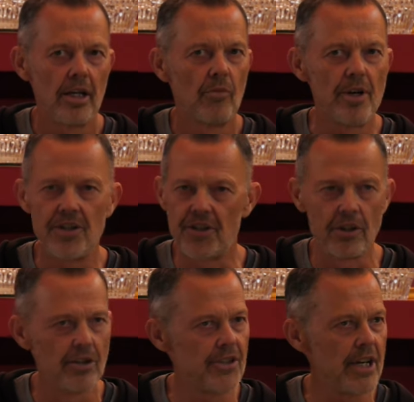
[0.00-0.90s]
we
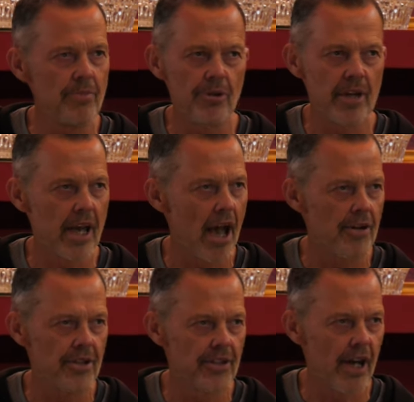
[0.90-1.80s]
still seem to
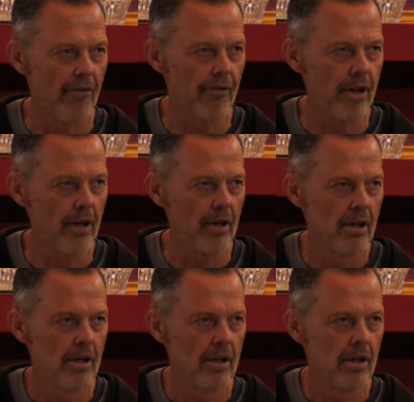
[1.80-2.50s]
encounter suffering,